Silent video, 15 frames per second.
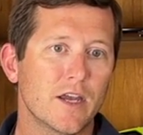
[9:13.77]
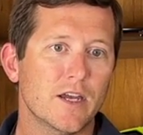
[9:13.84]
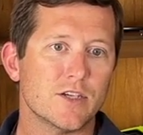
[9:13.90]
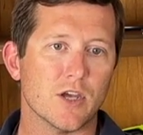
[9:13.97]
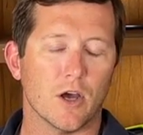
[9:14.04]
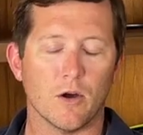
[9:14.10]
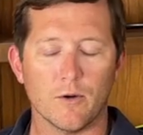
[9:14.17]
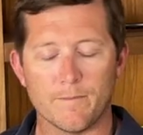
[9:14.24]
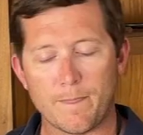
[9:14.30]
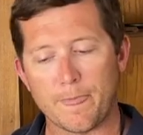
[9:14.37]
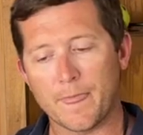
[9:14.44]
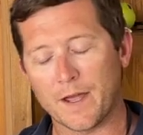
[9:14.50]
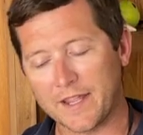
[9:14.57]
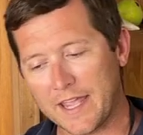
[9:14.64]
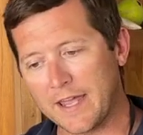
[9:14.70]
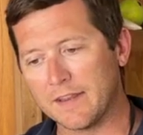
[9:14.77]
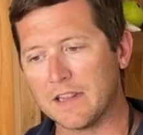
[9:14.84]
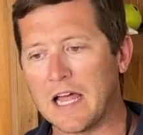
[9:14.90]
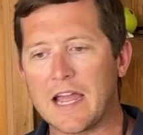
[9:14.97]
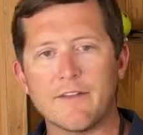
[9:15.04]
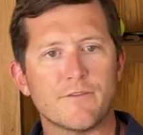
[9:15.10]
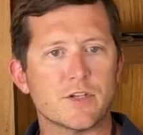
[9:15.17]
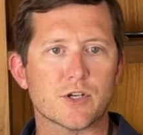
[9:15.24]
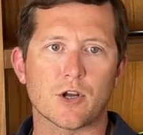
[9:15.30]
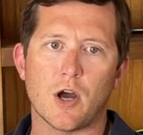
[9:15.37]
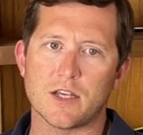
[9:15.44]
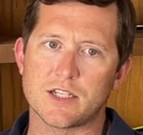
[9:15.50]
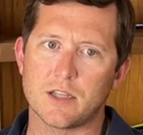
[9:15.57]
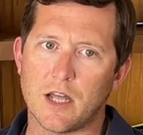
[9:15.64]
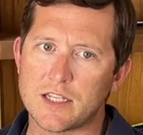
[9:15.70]
So again, lionfish are
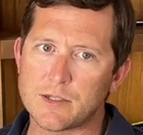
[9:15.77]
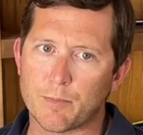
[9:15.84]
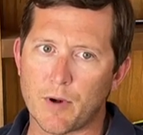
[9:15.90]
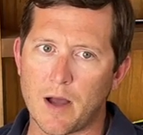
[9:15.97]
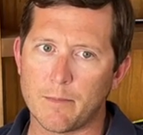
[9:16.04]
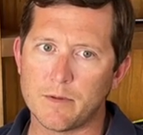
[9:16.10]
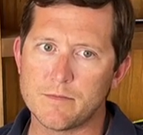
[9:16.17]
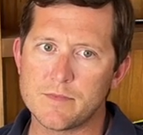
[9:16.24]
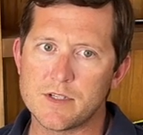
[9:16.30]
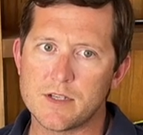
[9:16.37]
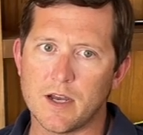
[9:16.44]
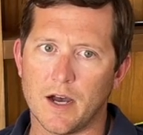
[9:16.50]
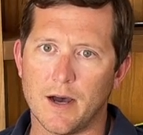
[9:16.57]
causing lots of problems.